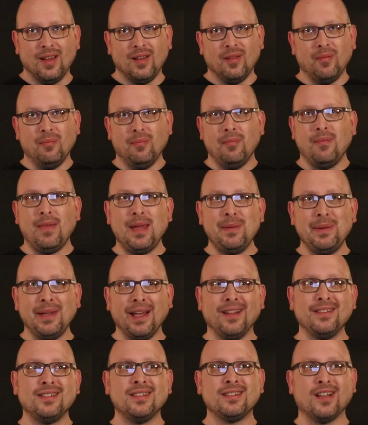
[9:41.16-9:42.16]
maybe
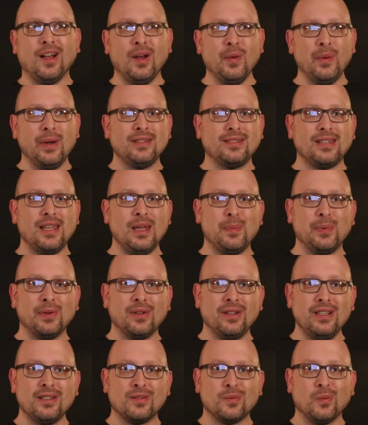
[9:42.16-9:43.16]
I'll just always keep at
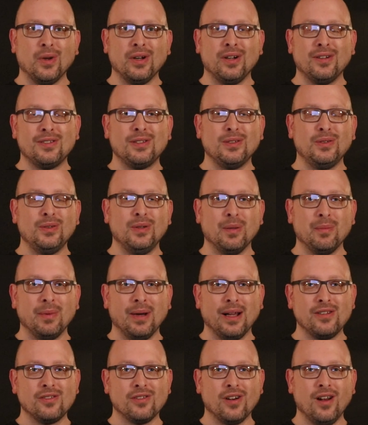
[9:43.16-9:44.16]
least 1 or 2 in
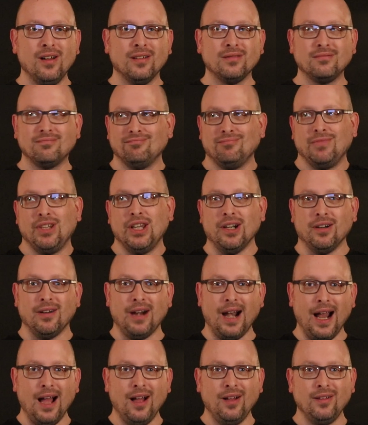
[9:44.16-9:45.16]
my trunk year
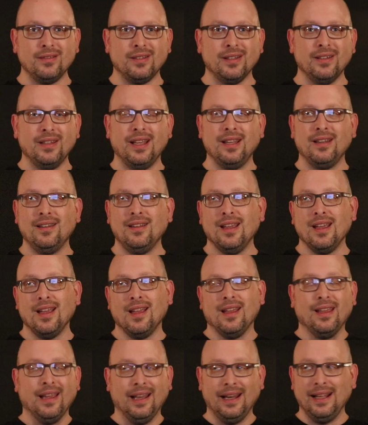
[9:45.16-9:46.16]
round. And then
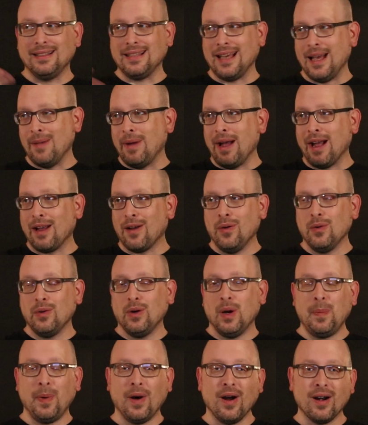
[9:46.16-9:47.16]
anytime I go to
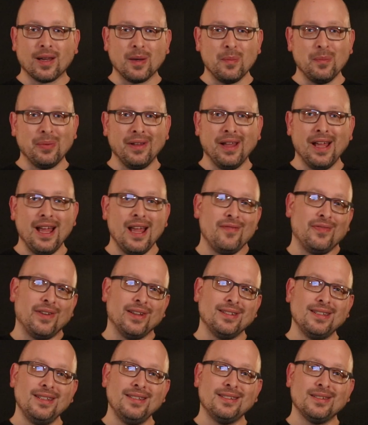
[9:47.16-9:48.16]
a park and play, if I
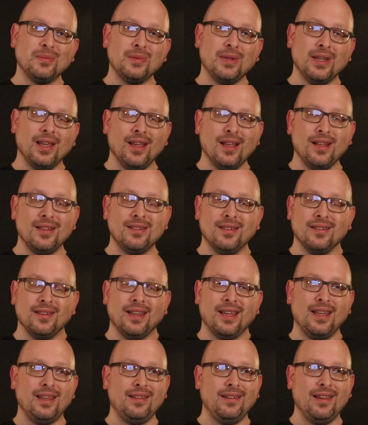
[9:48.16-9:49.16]
see some kids and
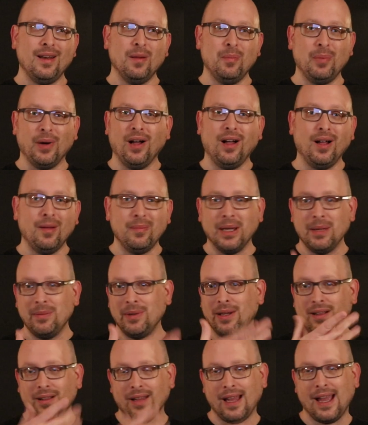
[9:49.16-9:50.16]
they need a ball, maybe
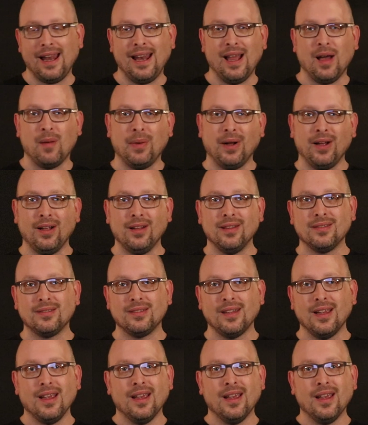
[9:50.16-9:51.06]
I'll hand out balls